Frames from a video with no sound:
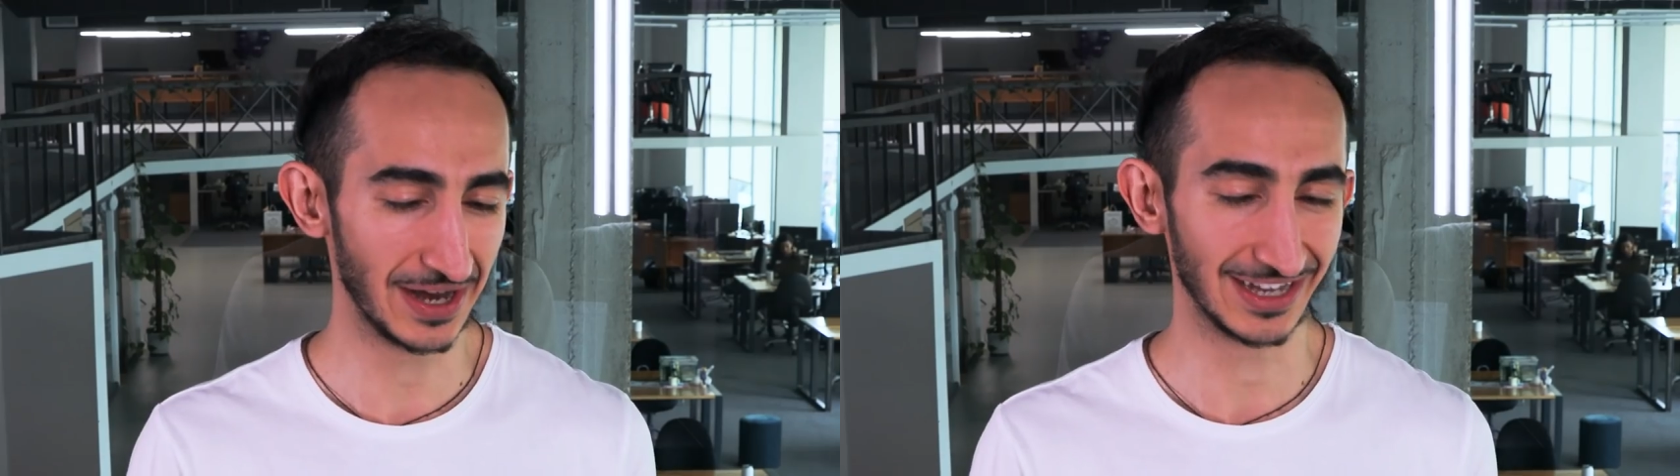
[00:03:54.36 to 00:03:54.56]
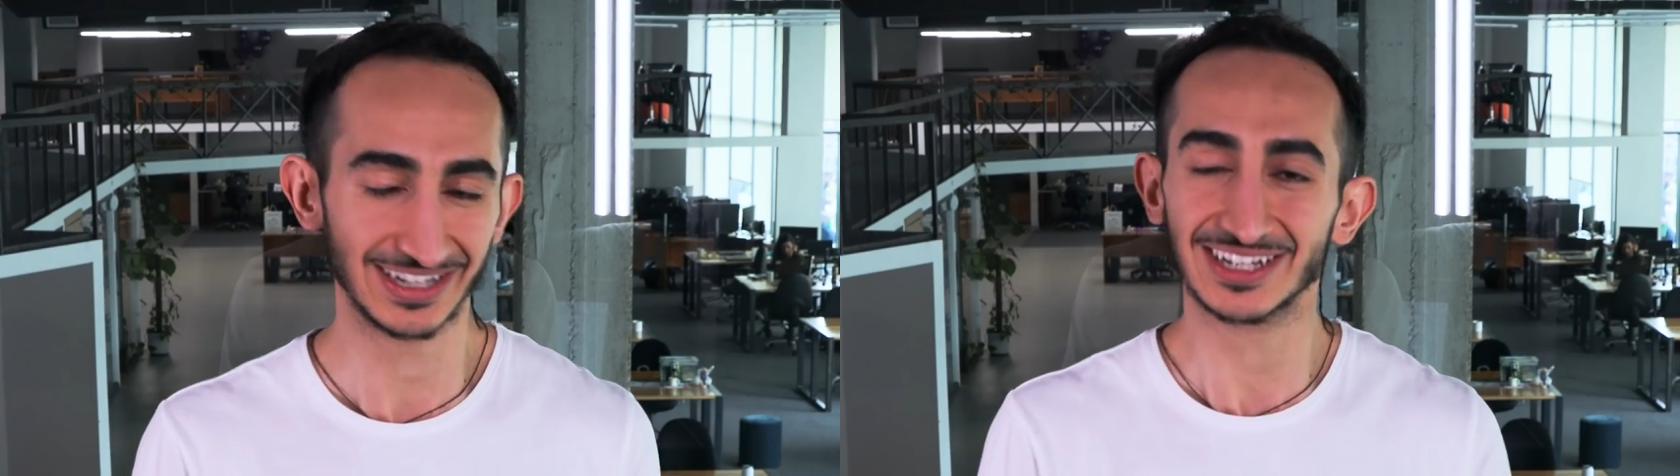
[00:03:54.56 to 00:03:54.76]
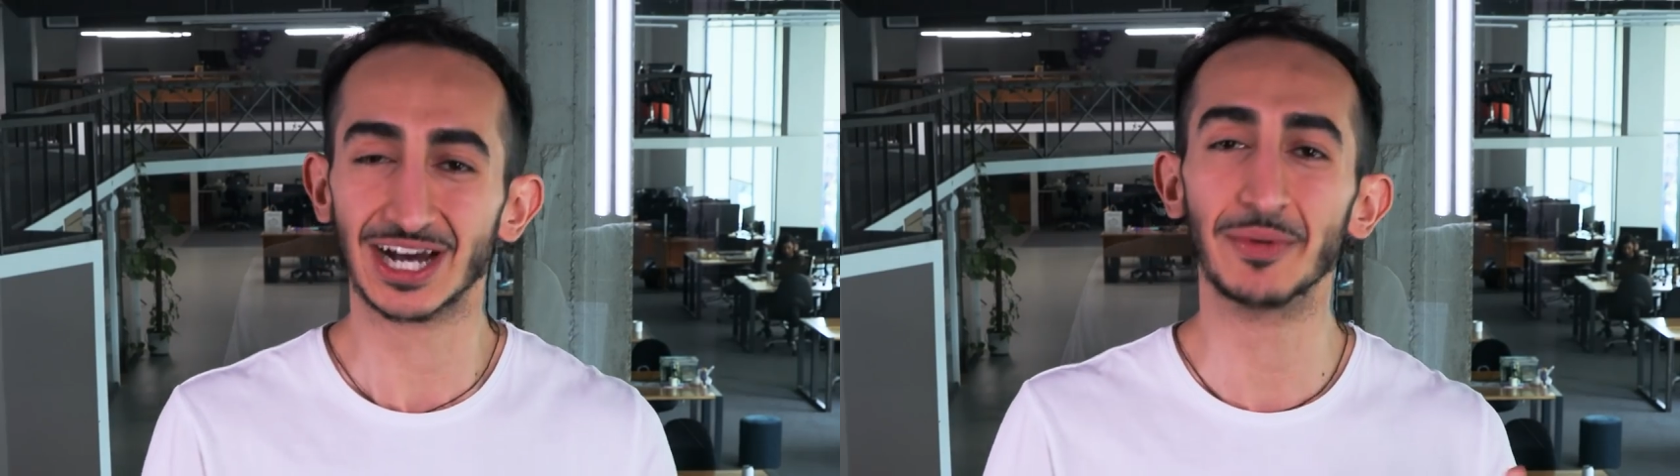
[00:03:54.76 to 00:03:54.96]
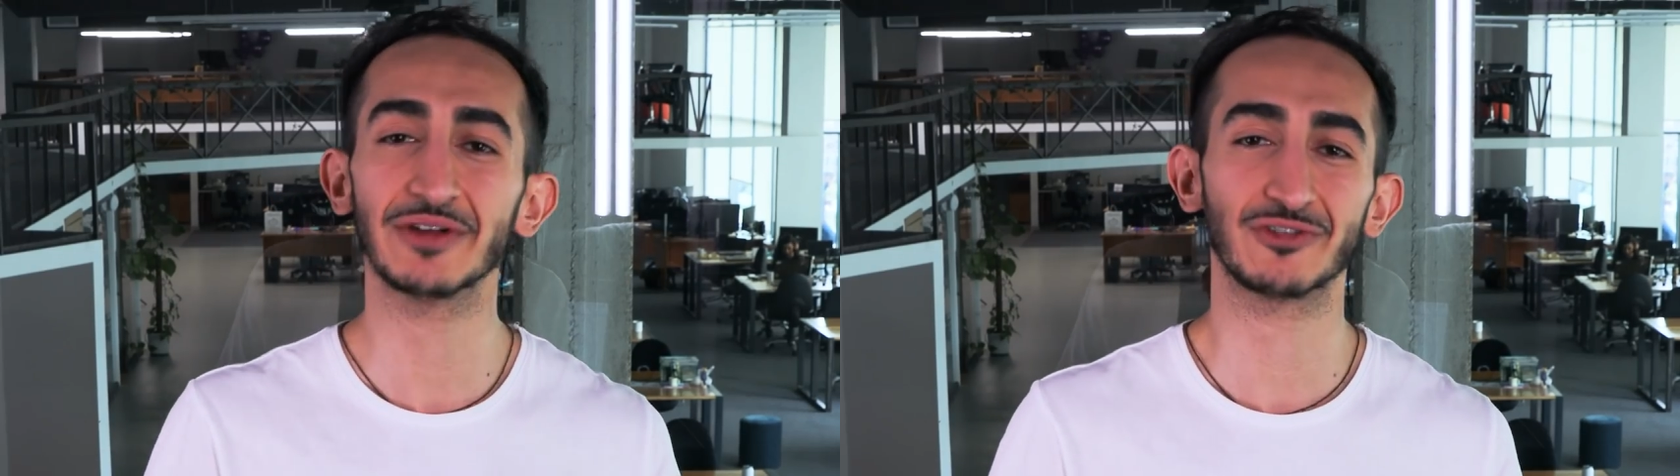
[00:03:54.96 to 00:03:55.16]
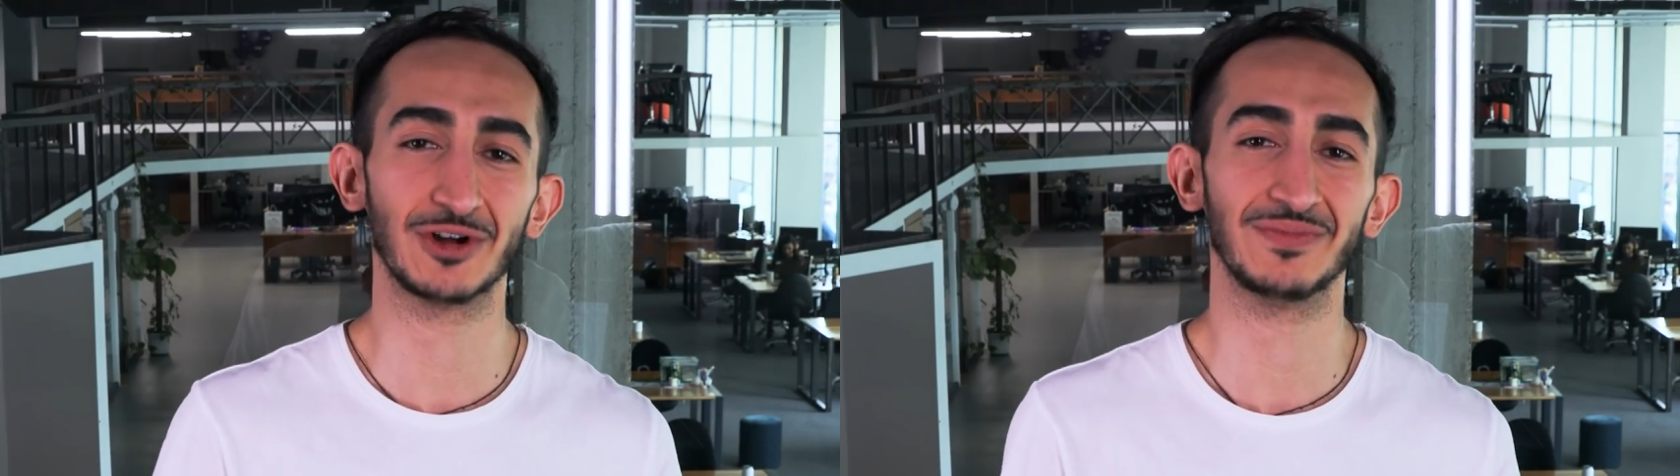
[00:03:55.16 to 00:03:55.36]
but
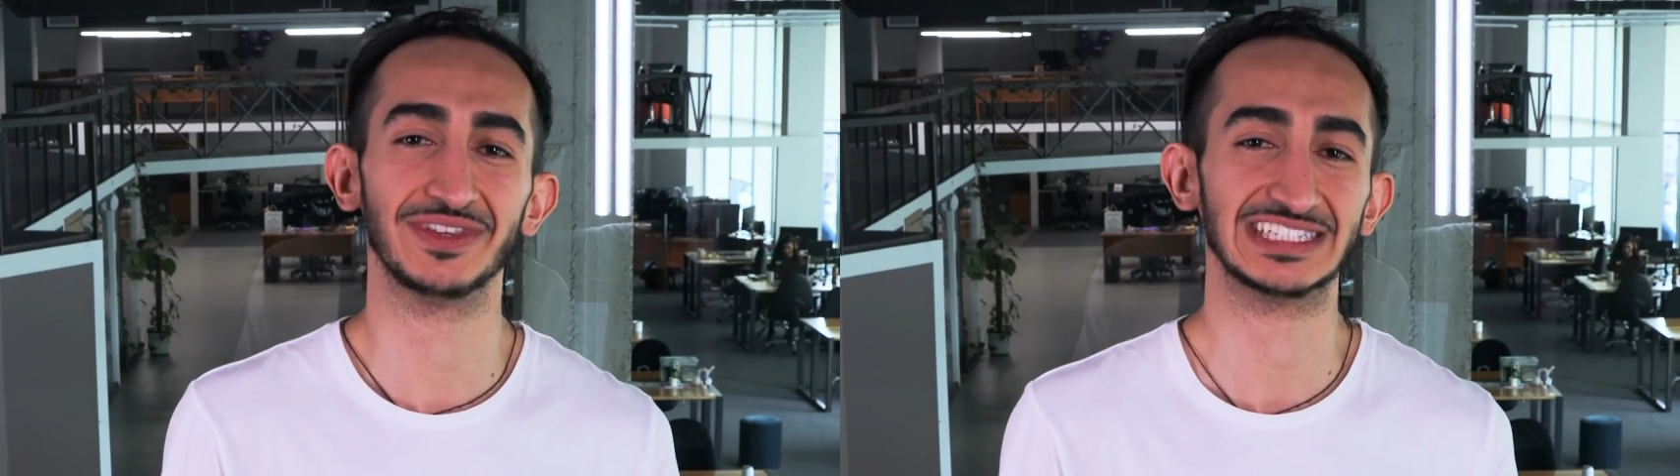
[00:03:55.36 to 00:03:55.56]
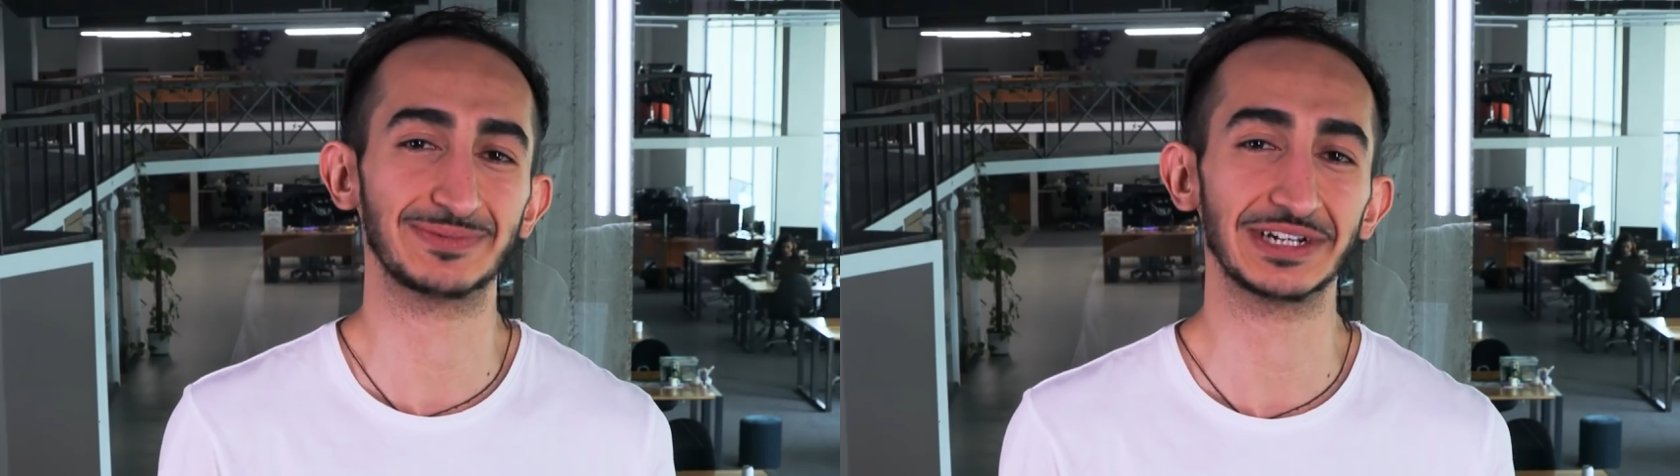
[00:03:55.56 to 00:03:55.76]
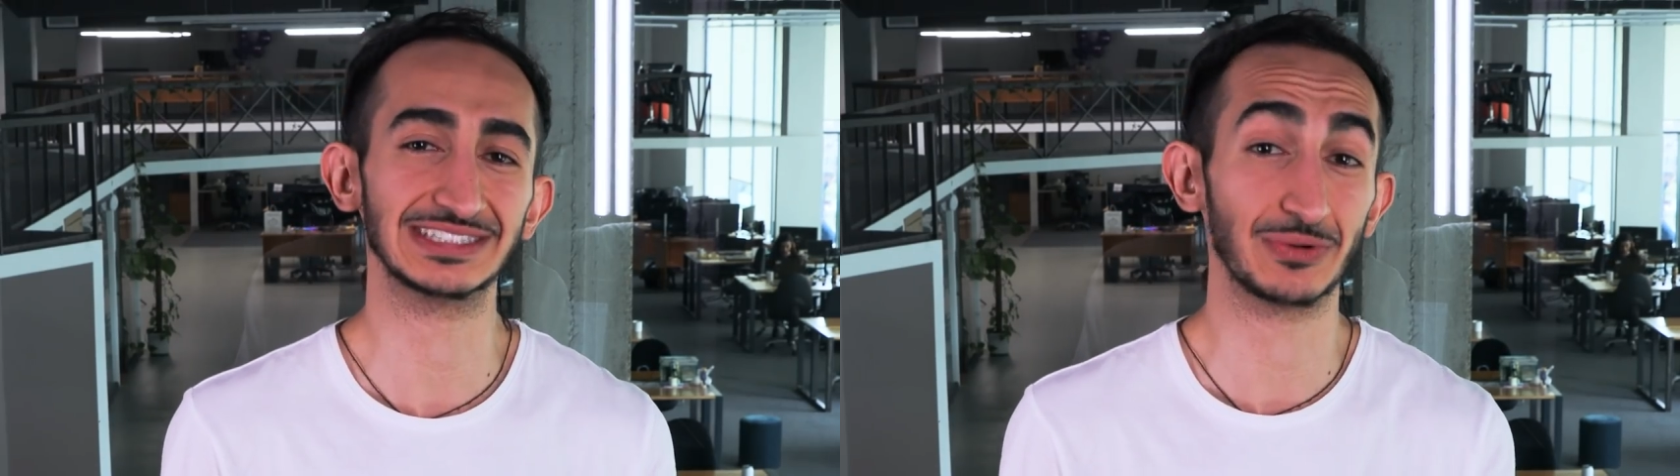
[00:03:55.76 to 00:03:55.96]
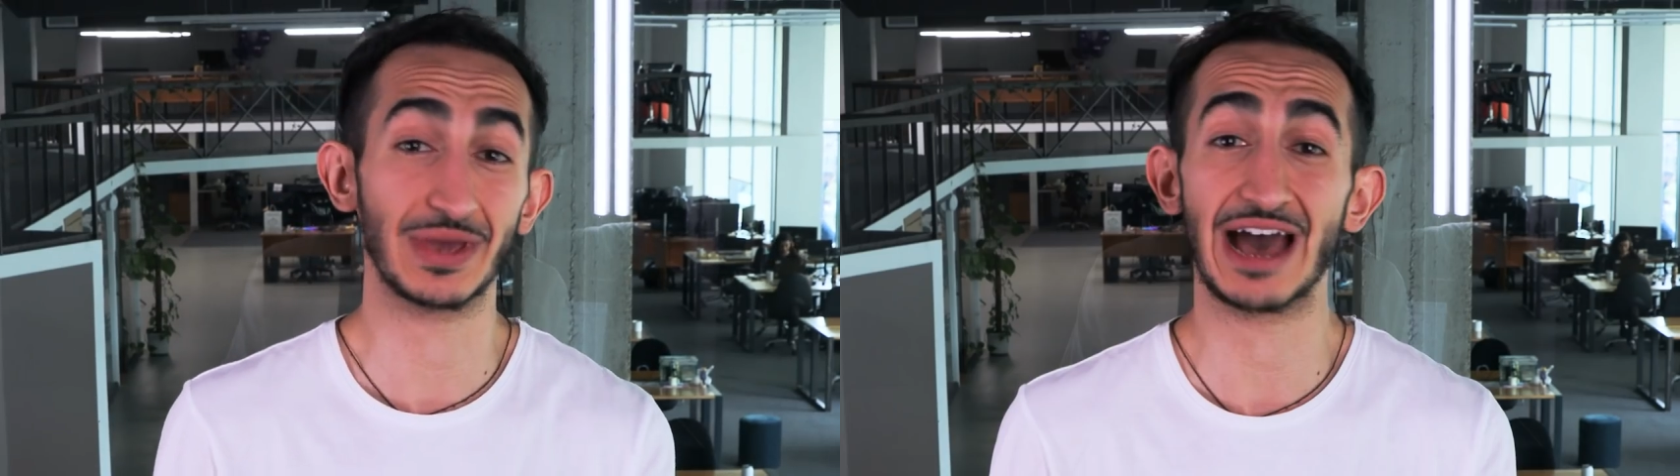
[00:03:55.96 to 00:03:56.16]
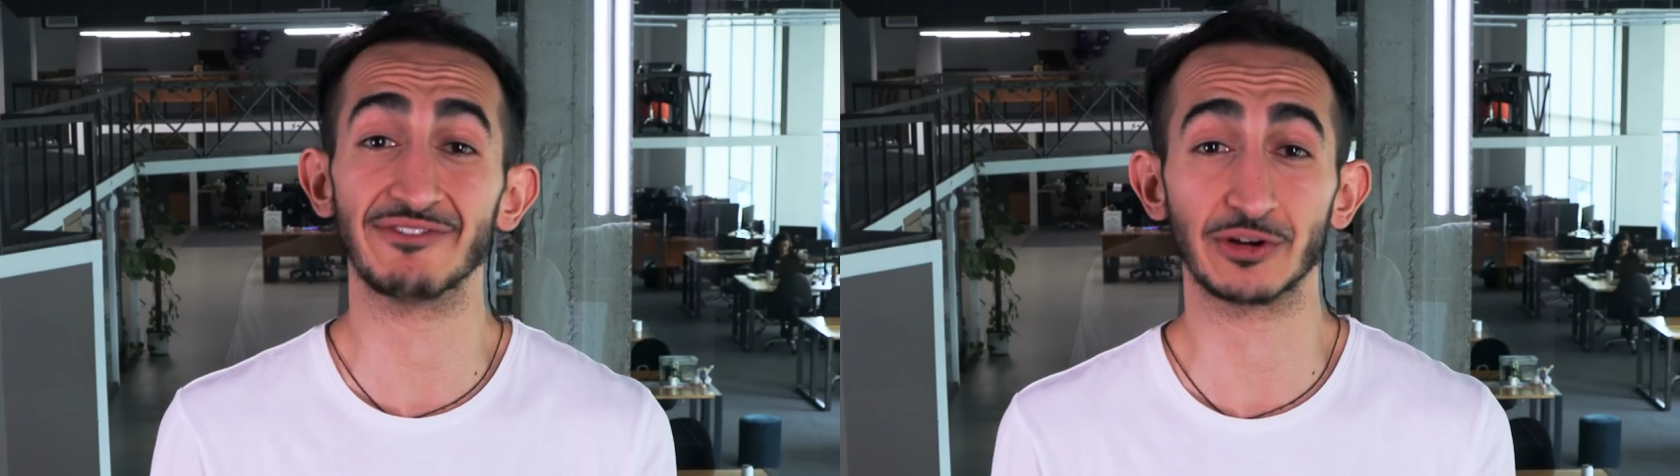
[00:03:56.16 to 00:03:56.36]
coming from the experience that we
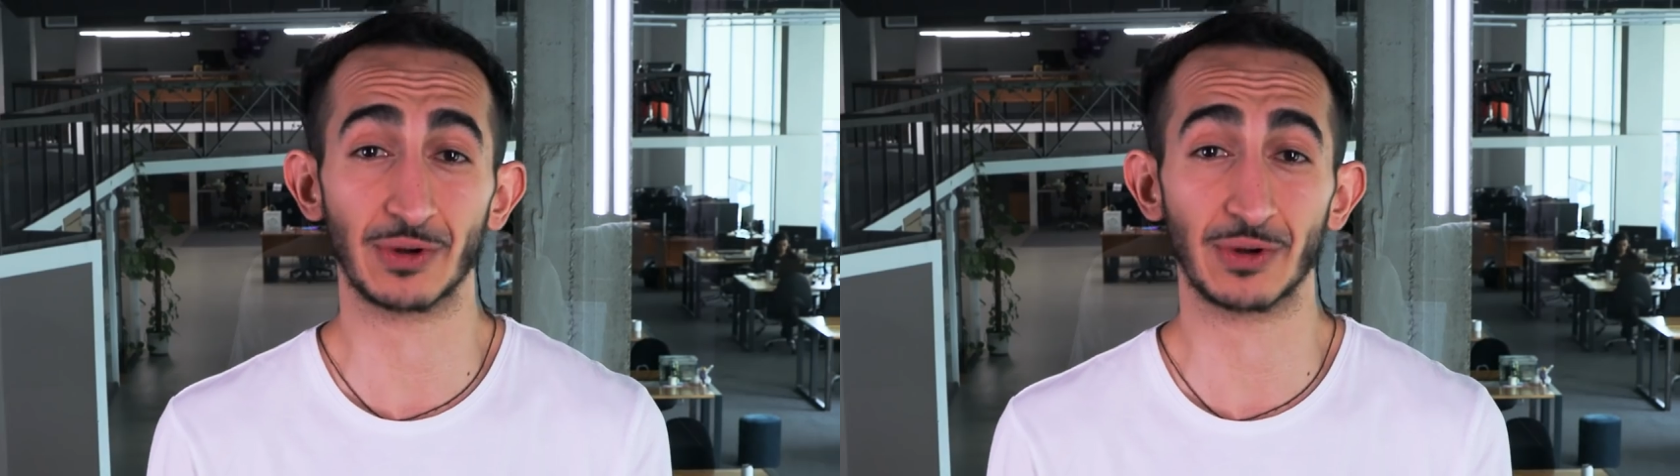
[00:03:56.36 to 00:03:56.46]
have in